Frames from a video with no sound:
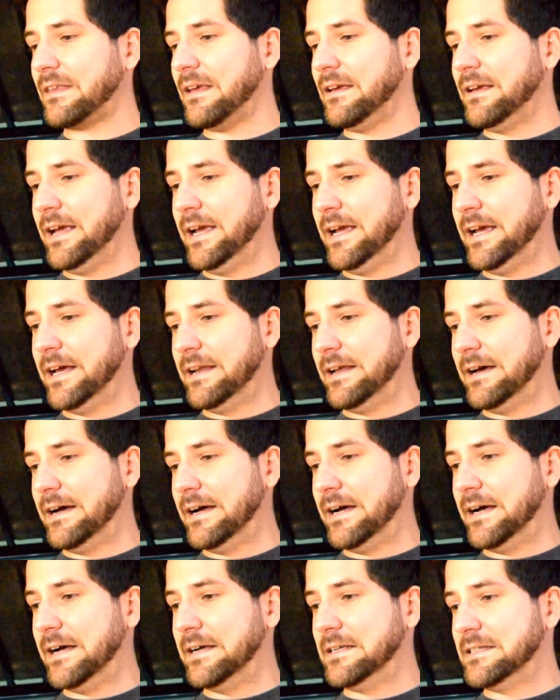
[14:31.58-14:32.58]
and
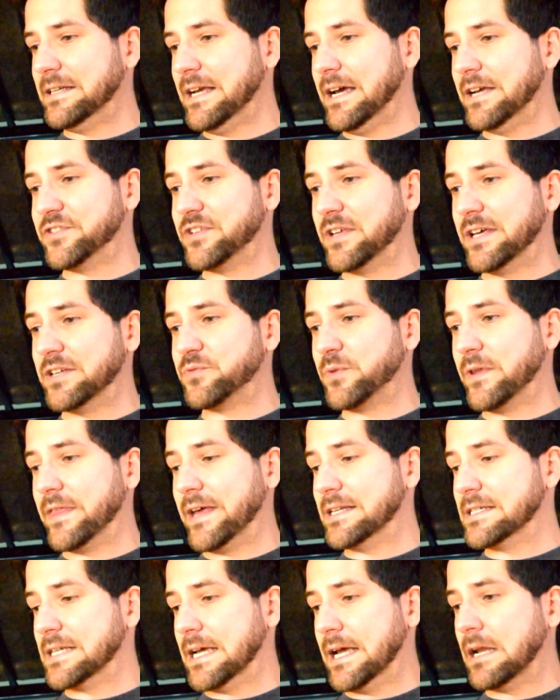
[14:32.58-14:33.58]
yeah, so that's where
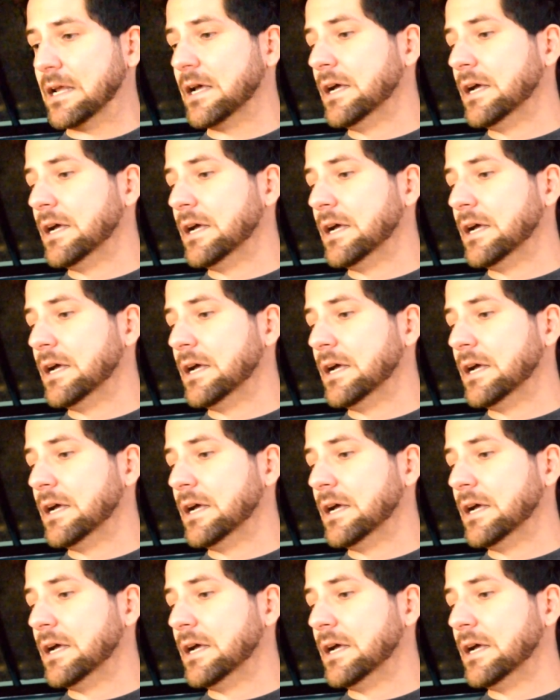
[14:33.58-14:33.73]
that's at.